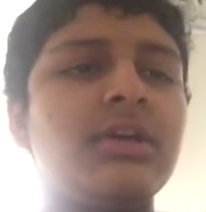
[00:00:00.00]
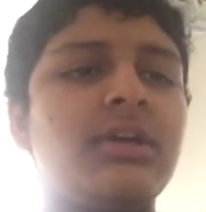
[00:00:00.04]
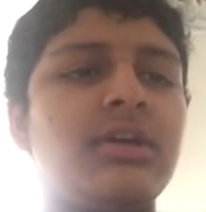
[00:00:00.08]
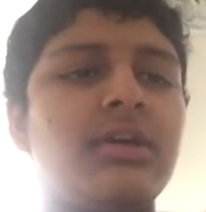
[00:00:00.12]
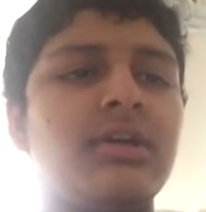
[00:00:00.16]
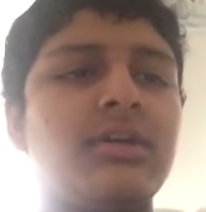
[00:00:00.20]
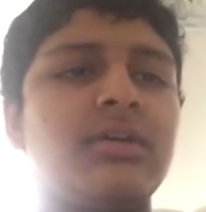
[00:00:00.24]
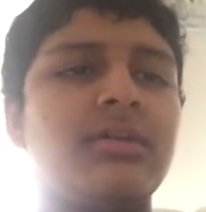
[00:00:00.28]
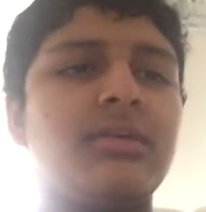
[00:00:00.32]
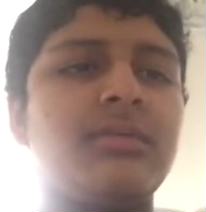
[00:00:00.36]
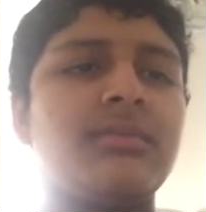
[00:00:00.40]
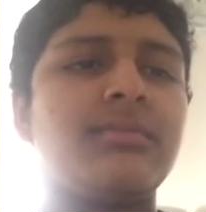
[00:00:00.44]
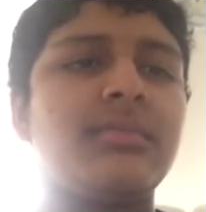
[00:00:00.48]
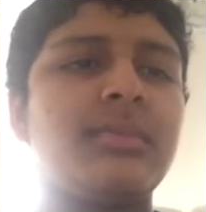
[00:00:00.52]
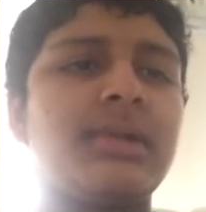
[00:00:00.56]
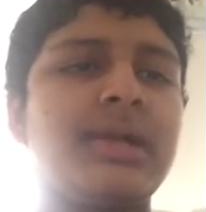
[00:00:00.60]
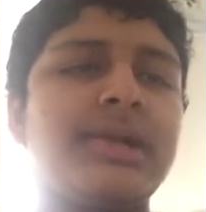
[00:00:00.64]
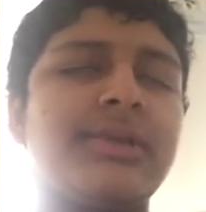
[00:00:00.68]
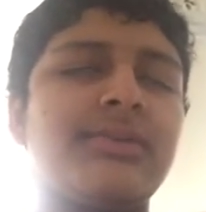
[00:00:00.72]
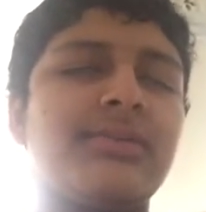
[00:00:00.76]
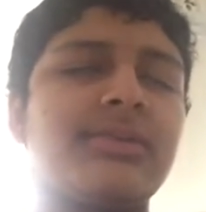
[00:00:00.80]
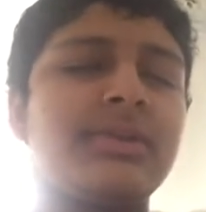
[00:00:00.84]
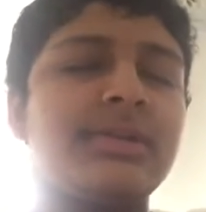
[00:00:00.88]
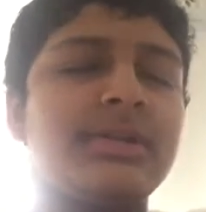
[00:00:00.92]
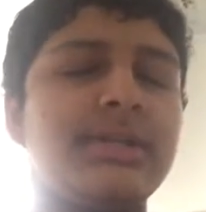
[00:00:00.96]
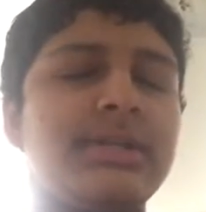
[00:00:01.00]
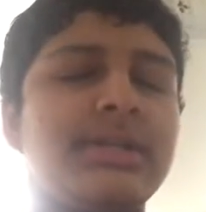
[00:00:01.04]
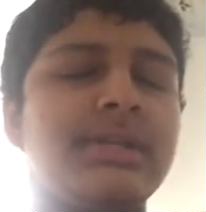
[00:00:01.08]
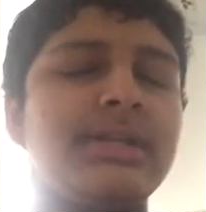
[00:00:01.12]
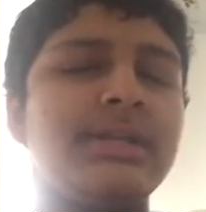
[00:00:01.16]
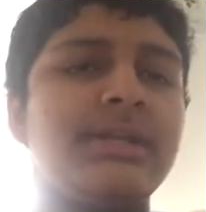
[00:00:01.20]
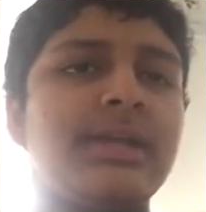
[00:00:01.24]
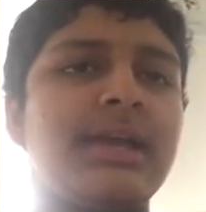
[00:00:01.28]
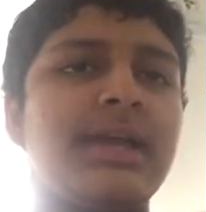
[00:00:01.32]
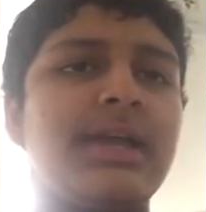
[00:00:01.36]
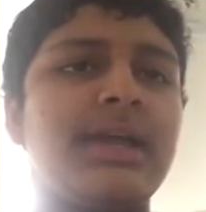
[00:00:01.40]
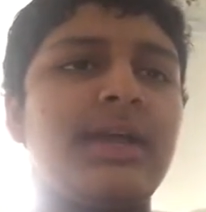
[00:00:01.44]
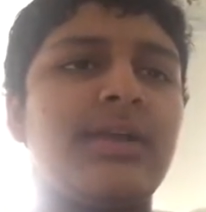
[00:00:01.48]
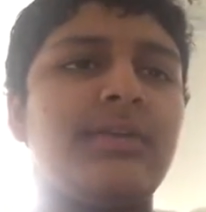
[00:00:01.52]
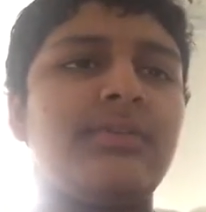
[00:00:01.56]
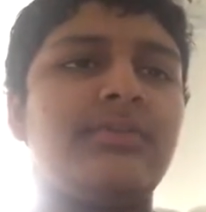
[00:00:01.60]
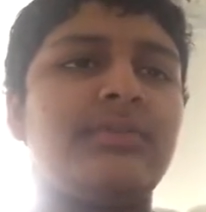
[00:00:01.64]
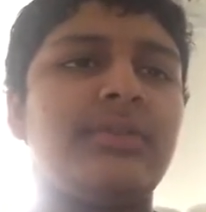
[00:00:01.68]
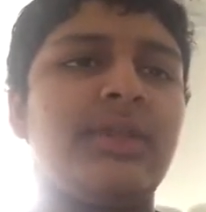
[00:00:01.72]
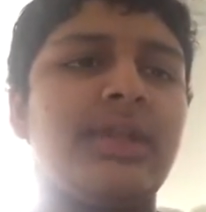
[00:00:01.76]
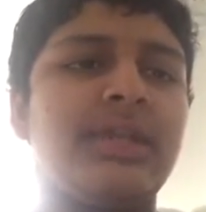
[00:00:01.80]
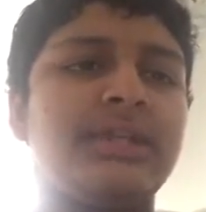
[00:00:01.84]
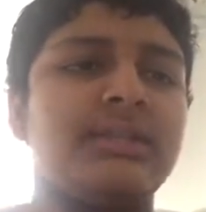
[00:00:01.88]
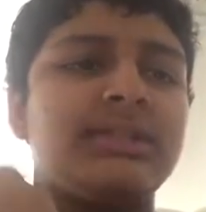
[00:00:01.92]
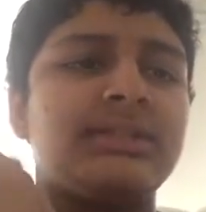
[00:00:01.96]
Um I already have
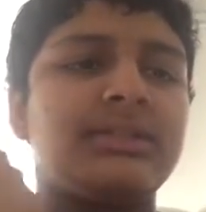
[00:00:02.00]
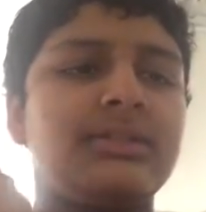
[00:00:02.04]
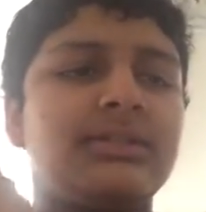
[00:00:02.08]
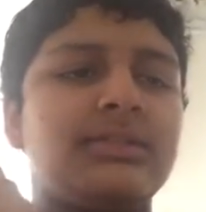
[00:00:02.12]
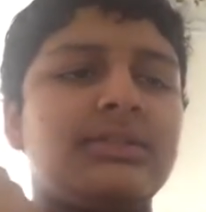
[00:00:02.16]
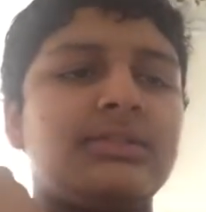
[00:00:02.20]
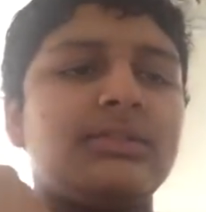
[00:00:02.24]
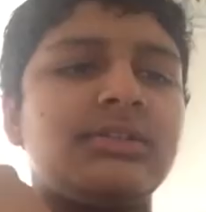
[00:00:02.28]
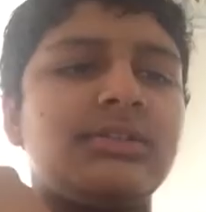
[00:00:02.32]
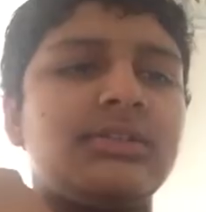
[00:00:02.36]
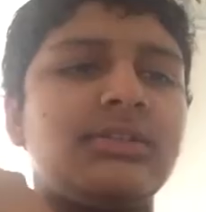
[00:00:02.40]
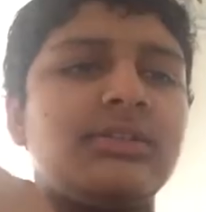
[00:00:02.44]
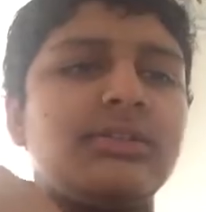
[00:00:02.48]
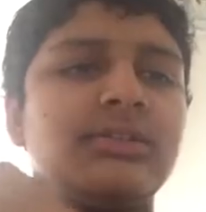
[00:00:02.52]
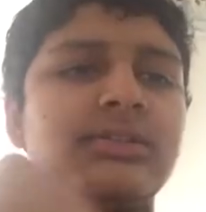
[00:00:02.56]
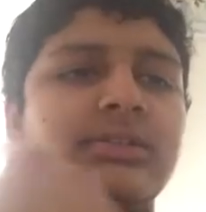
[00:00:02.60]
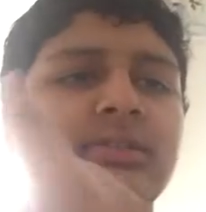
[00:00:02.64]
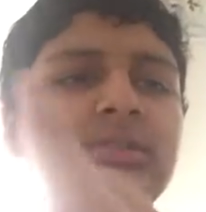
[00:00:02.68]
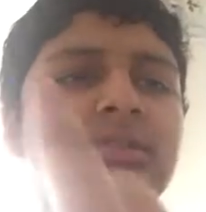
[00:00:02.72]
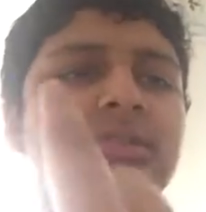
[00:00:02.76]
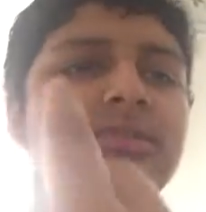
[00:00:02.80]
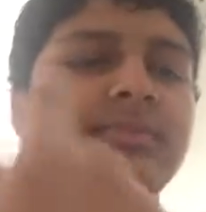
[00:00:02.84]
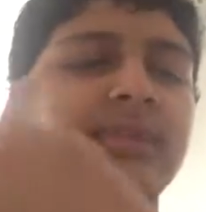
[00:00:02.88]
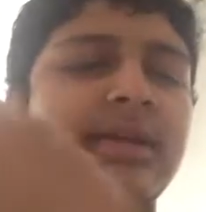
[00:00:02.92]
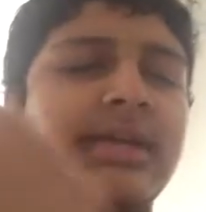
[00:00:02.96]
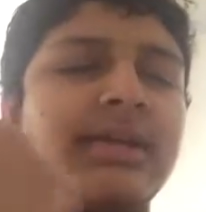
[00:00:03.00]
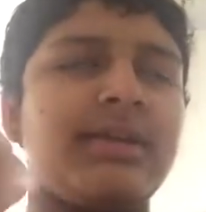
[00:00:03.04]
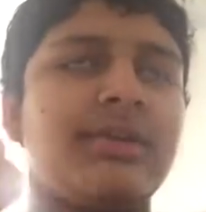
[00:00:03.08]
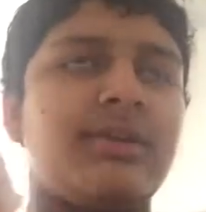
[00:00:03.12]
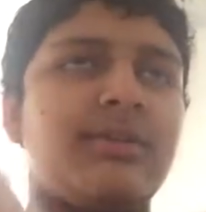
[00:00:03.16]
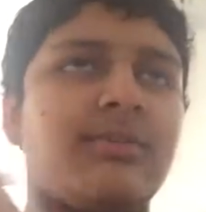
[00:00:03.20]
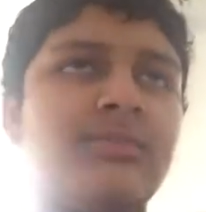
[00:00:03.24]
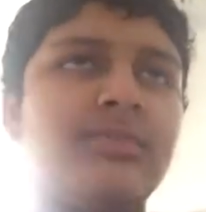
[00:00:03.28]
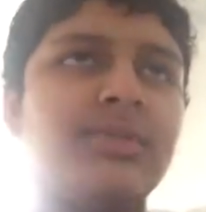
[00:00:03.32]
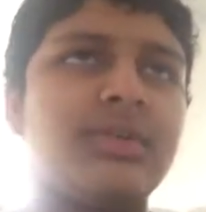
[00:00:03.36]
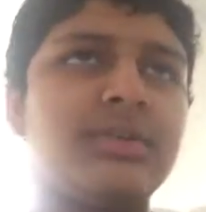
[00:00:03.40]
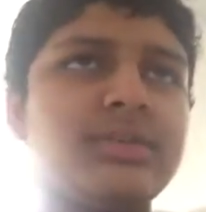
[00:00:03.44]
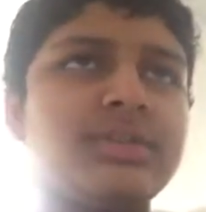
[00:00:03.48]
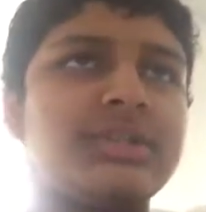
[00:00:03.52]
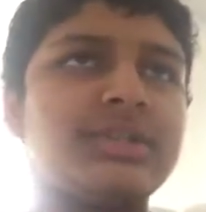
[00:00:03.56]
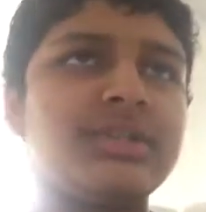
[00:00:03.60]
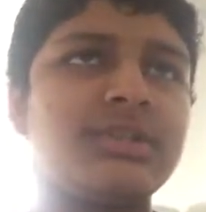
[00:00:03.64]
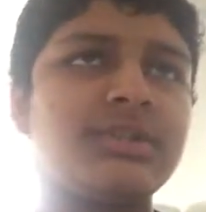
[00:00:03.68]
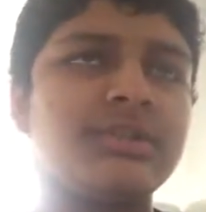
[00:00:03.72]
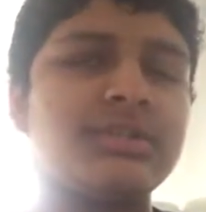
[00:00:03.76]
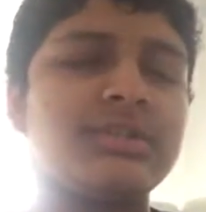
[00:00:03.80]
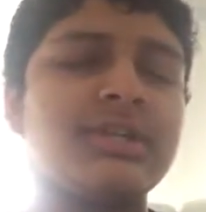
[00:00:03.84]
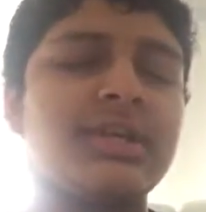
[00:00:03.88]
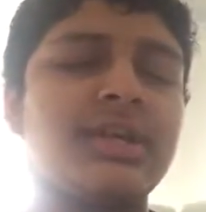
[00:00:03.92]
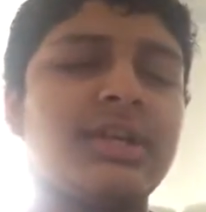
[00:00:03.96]
like this is my
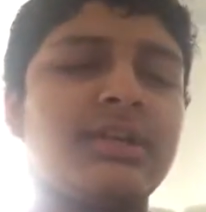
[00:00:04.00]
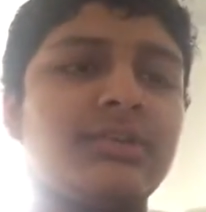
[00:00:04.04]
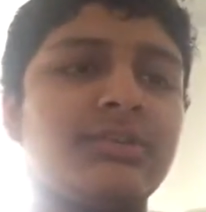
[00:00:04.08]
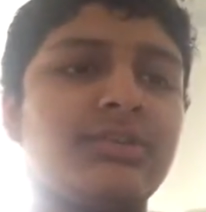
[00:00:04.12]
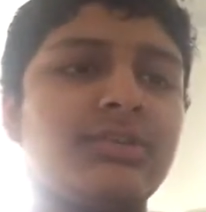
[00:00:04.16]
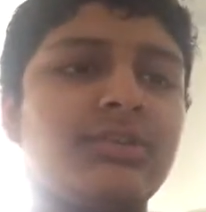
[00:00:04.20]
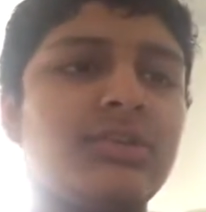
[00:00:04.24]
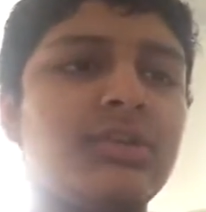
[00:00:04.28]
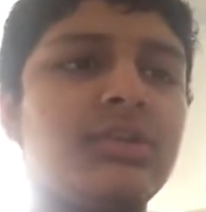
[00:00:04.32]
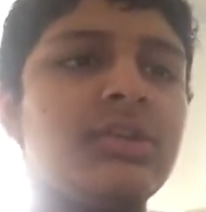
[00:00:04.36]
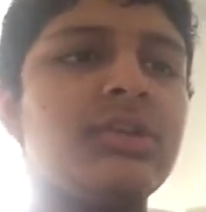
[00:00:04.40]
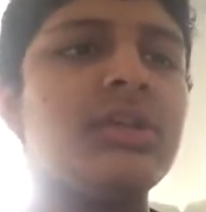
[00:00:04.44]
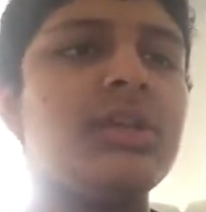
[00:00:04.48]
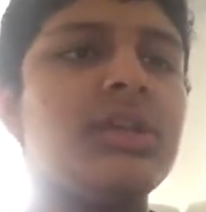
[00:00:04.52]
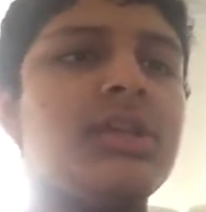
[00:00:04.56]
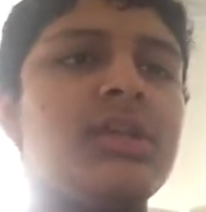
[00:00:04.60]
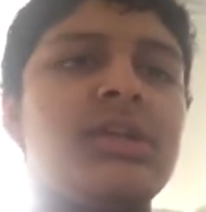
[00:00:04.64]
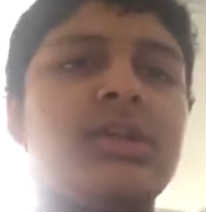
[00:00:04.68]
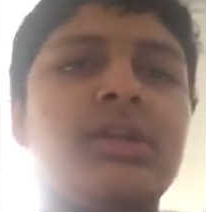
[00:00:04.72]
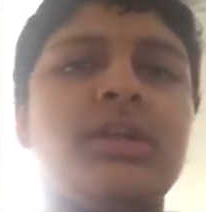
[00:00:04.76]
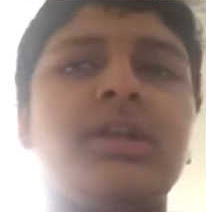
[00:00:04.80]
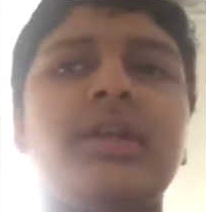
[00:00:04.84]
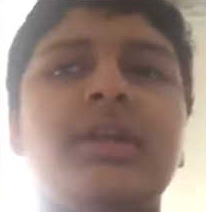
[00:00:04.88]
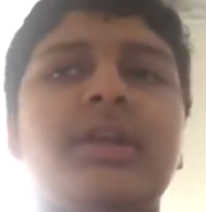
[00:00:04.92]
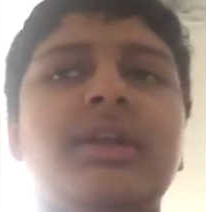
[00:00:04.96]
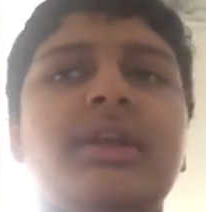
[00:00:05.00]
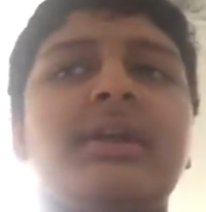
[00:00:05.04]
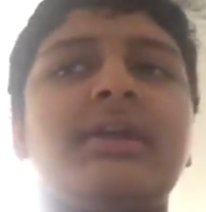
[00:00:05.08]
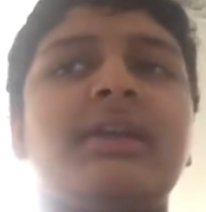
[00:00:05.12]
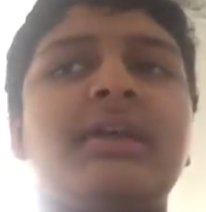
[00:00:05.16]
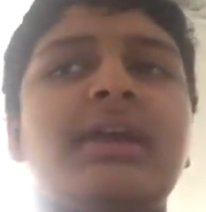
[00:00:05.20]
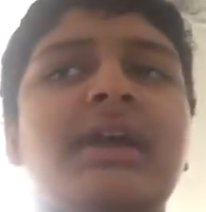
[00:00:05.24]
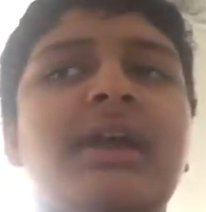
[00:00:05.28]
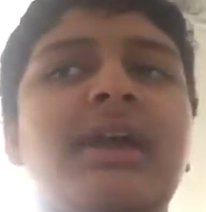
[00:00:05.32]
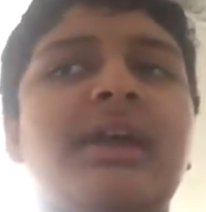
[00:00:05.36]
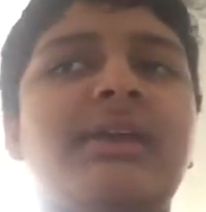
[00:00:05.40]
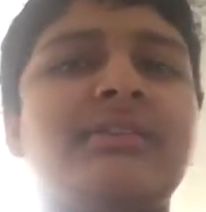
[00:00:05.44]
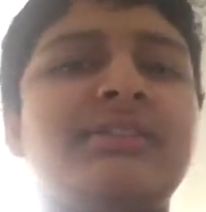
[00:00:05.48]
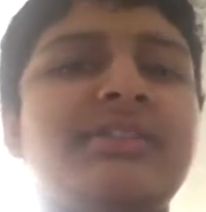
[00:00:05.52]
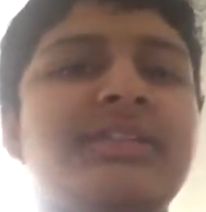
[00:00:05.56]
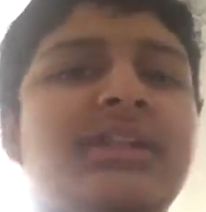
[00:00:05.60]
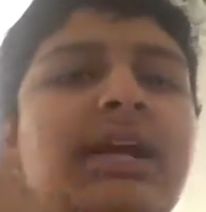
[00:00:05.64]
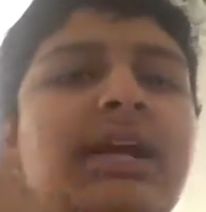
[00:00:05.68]
original channel and I have